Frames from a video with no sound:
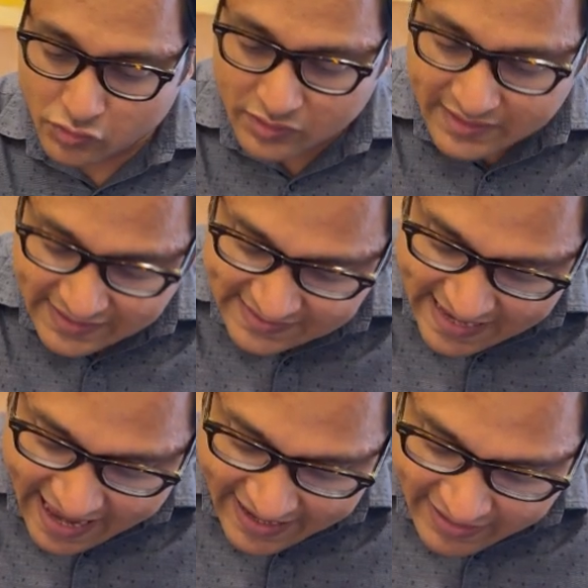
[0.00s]
this
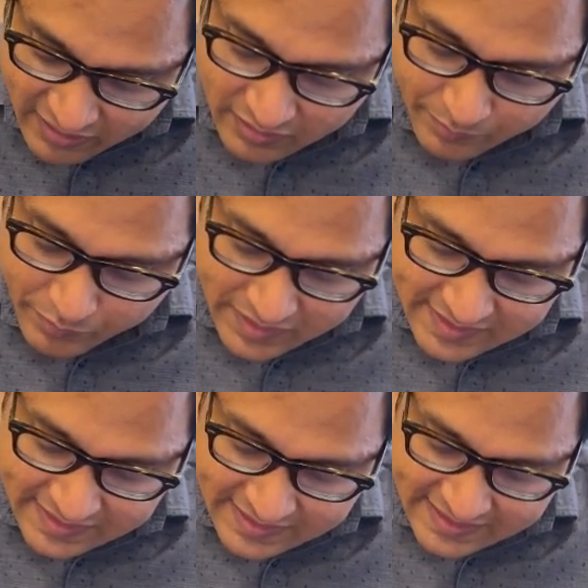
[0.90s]
angle
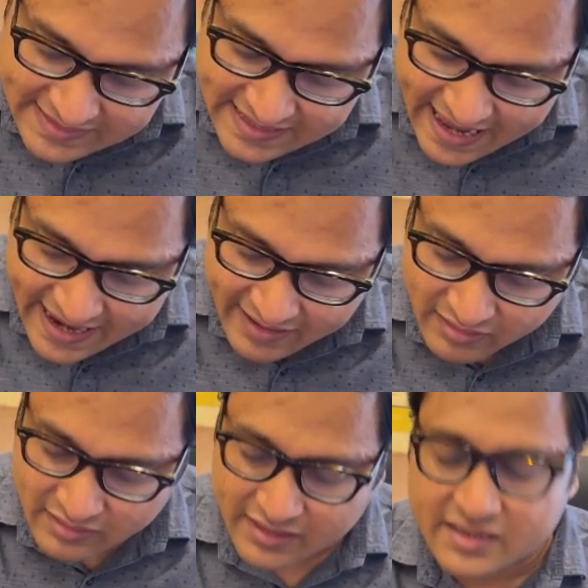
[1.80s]
plus this
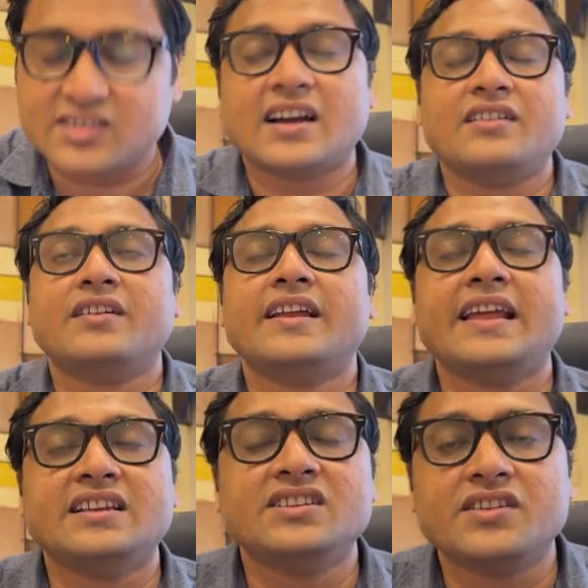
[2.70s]
angle is
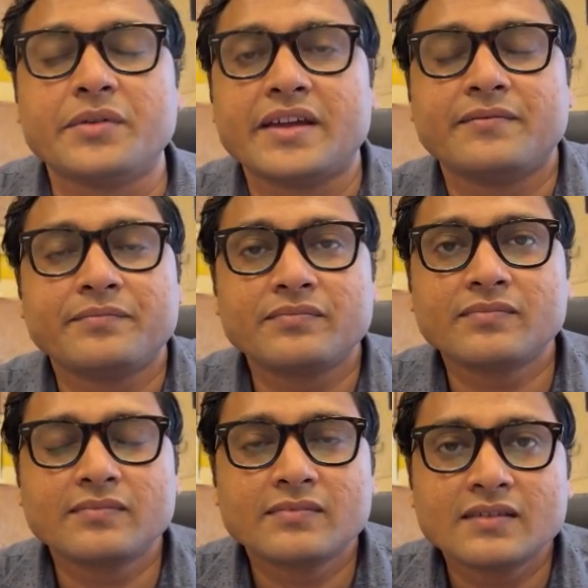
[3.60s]
180 degree.
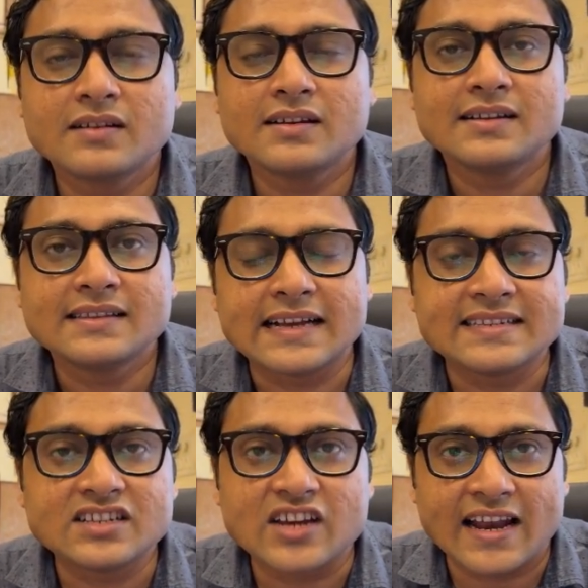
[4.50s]
That's
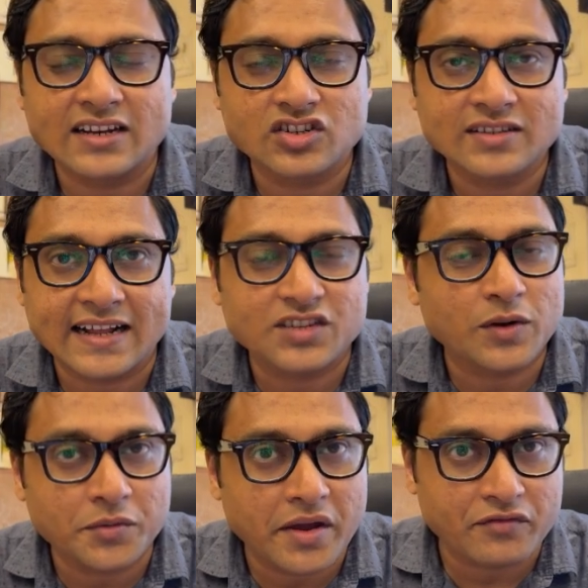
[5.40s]
the challenge. That's
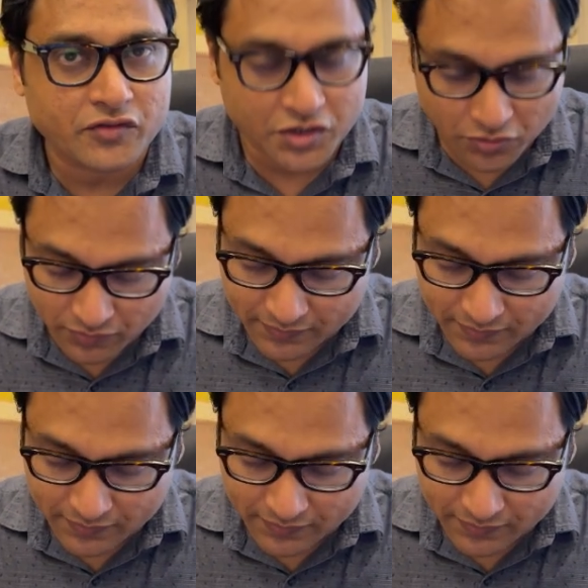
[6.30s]
what we have to show.